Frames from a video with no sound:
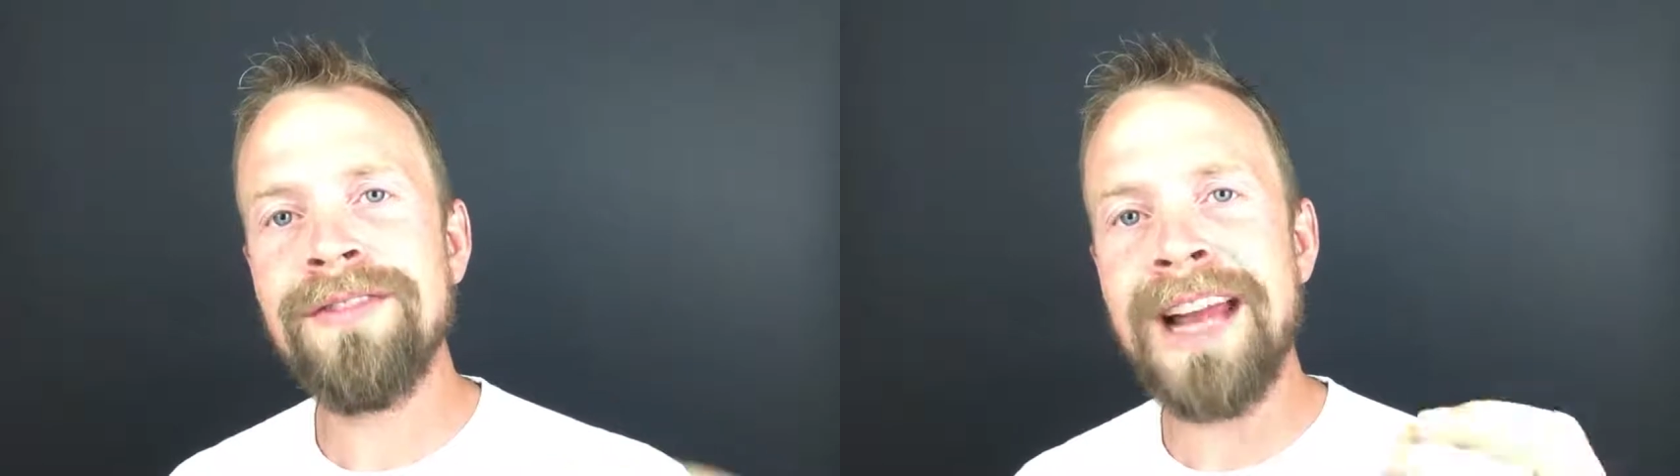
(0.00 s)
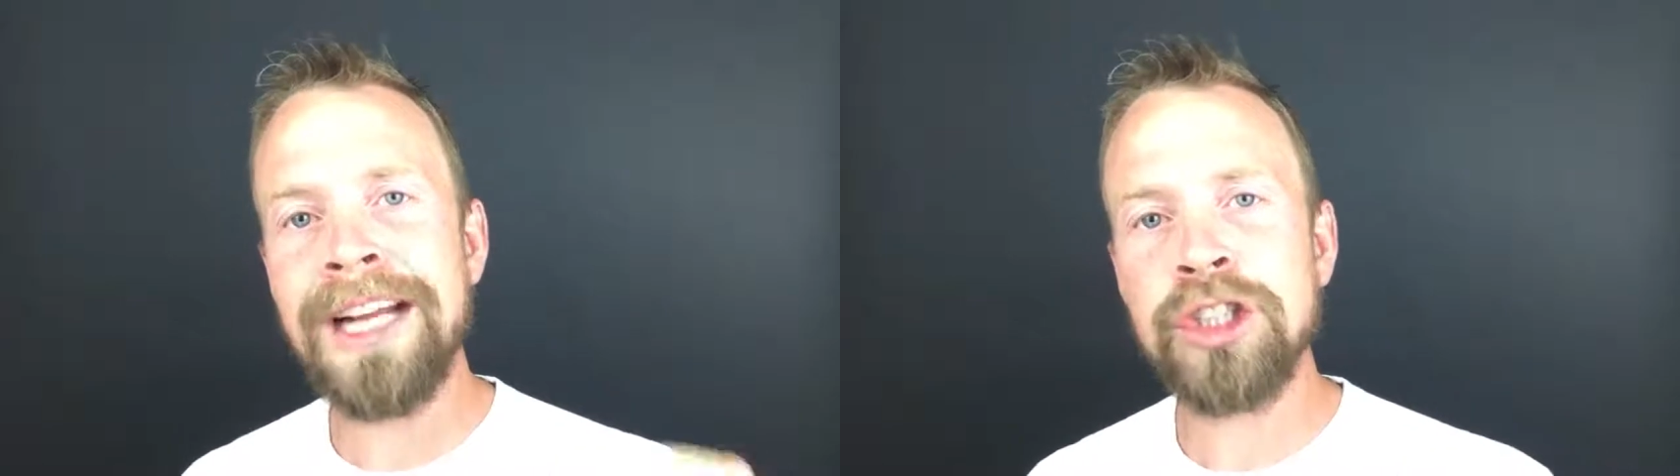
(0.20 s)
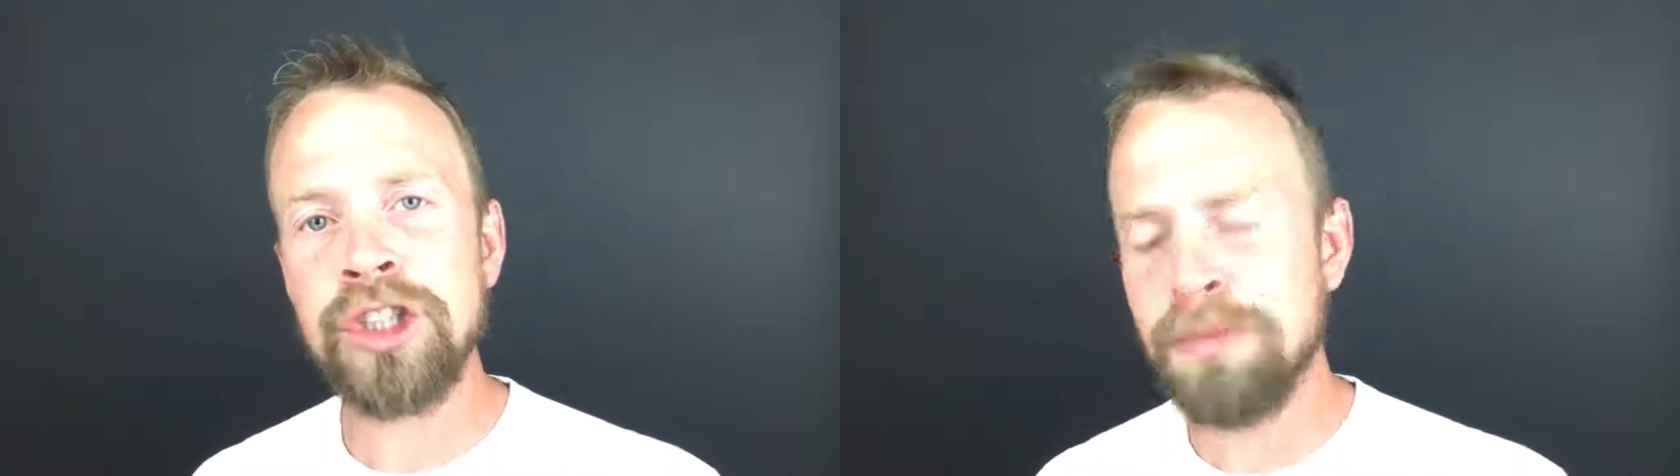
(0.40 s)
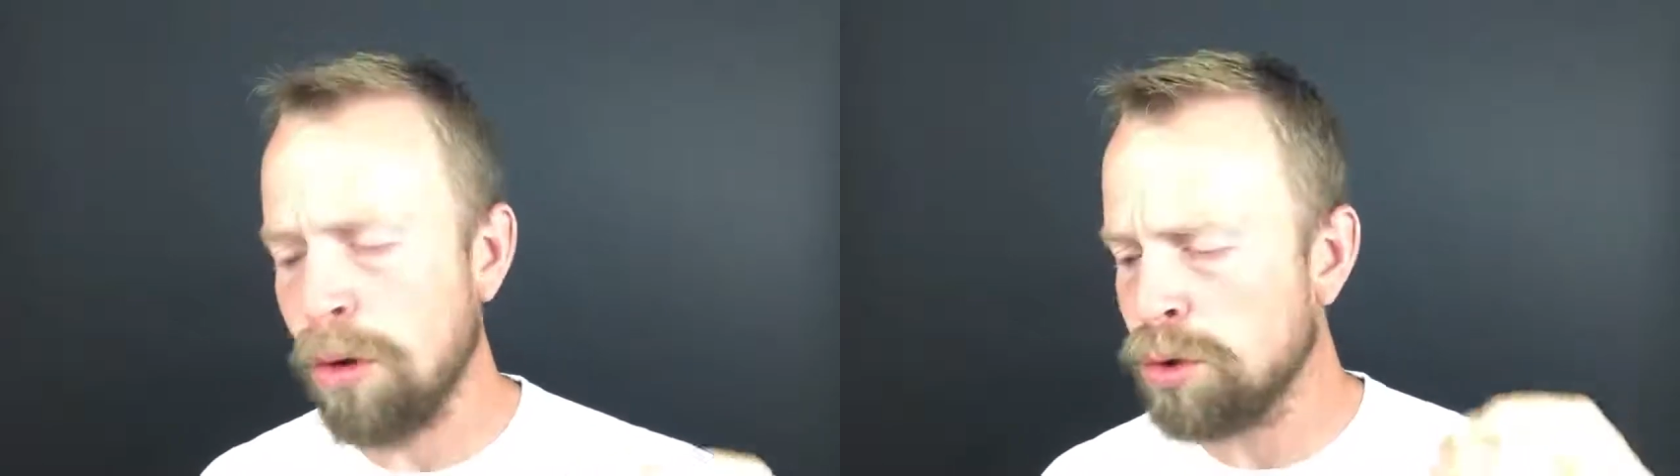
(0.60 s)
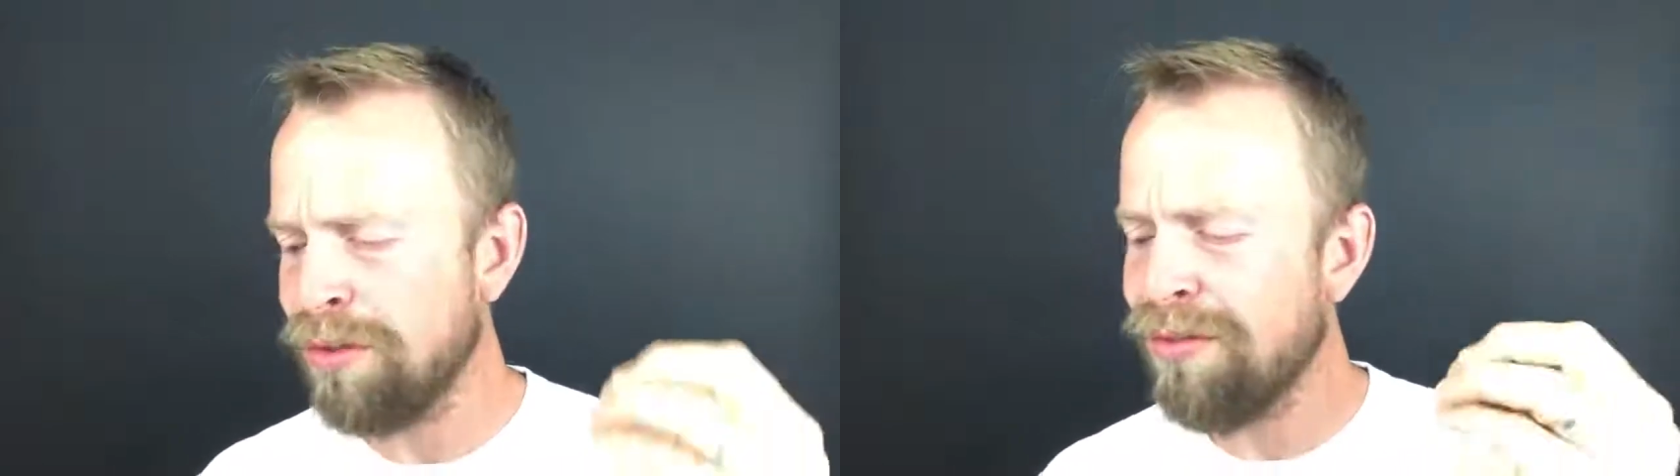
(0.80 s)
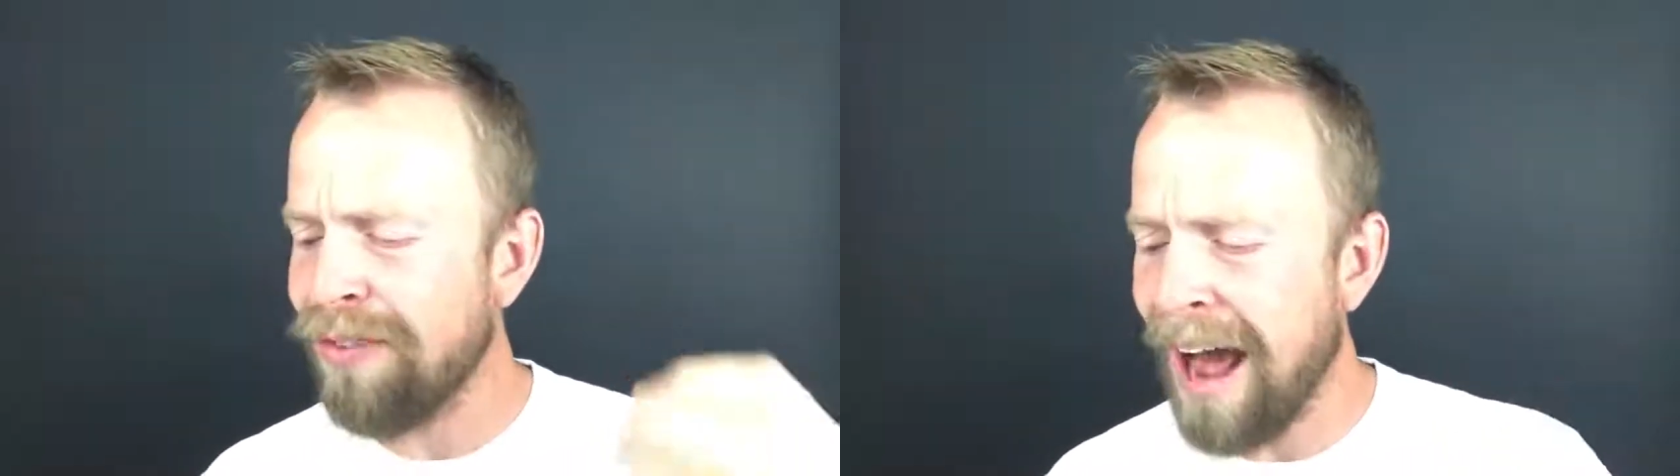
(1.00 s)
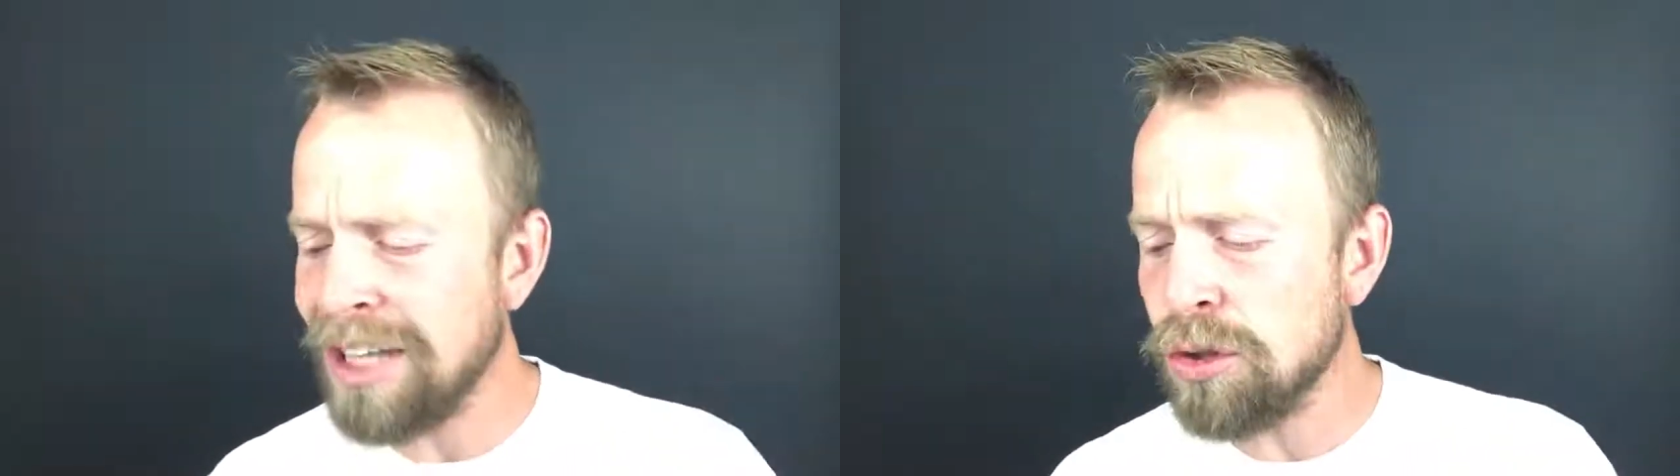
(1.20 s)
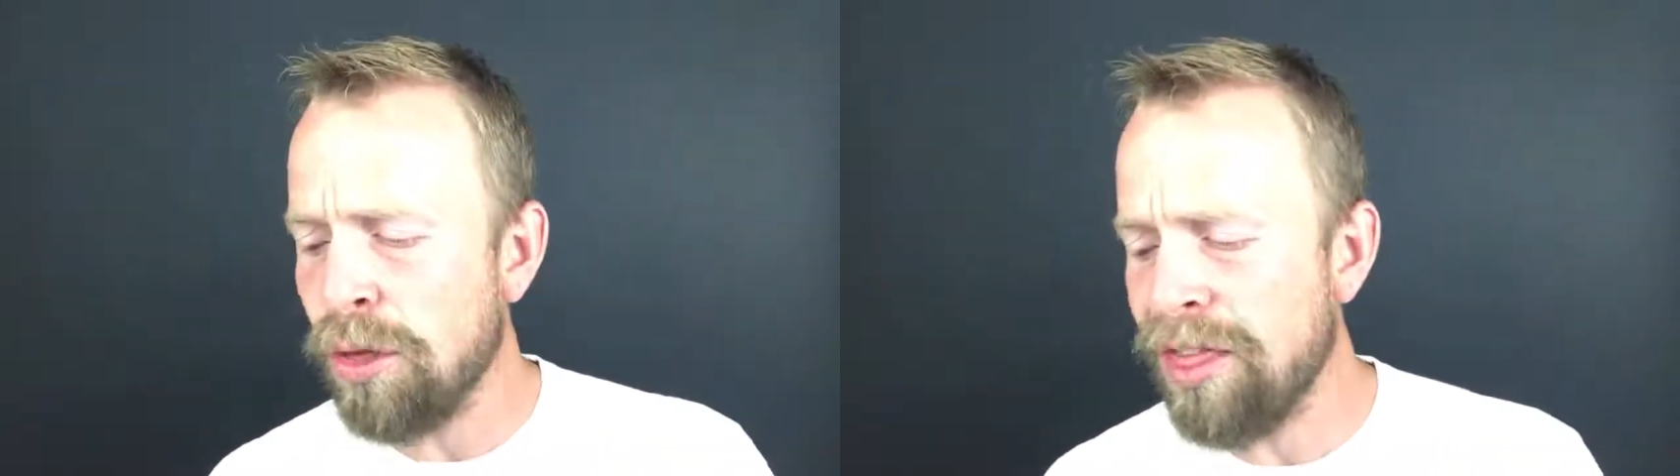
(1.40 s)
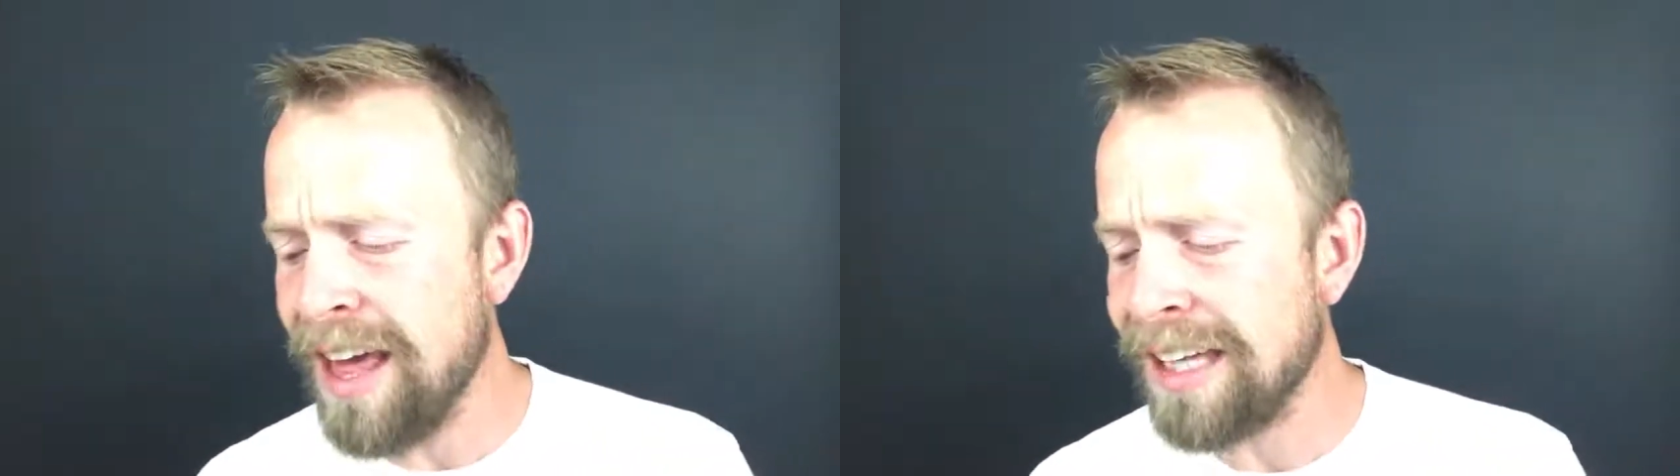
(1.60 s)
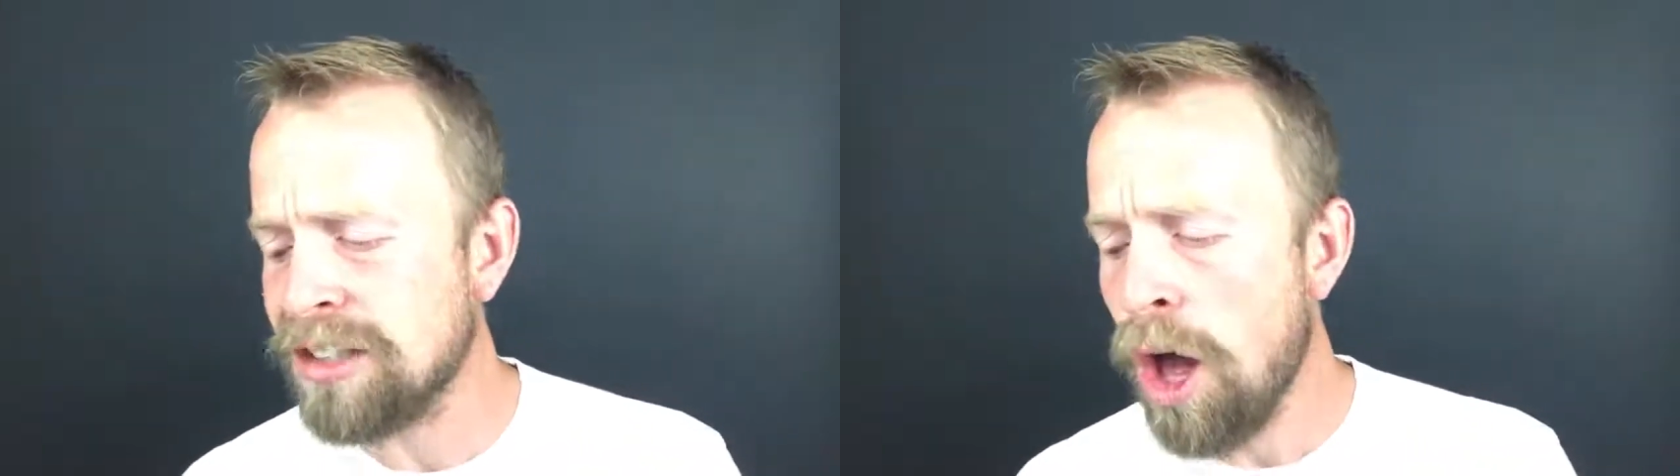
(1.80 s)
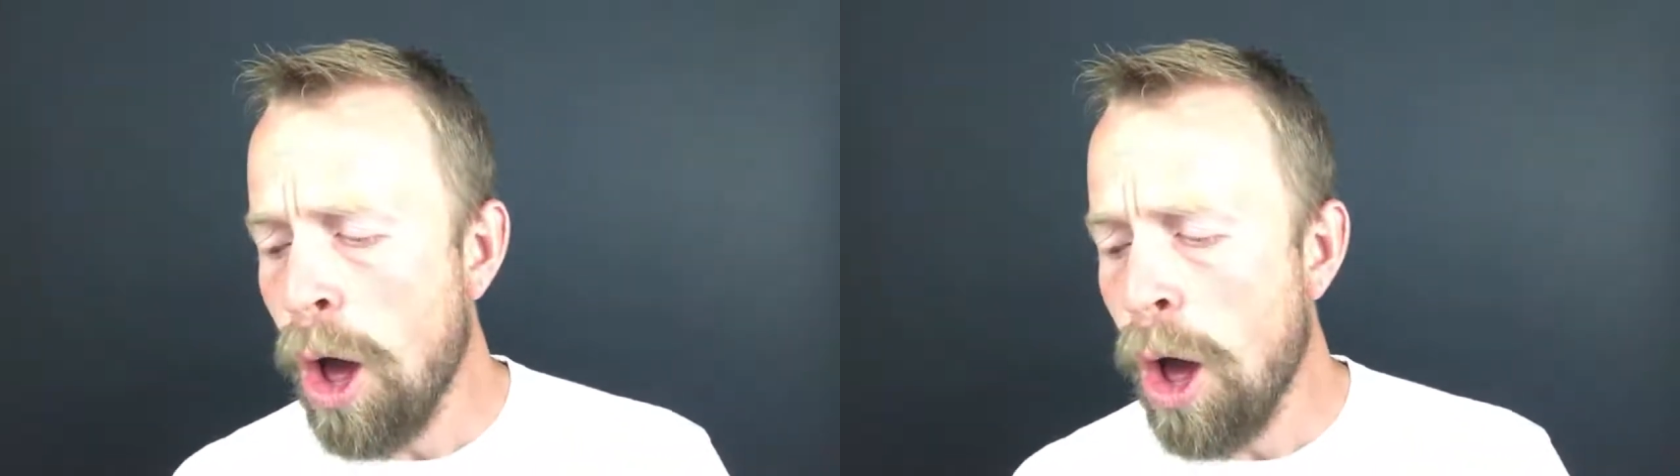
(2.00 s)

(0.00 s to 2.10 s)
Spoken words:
nature's most fragile things,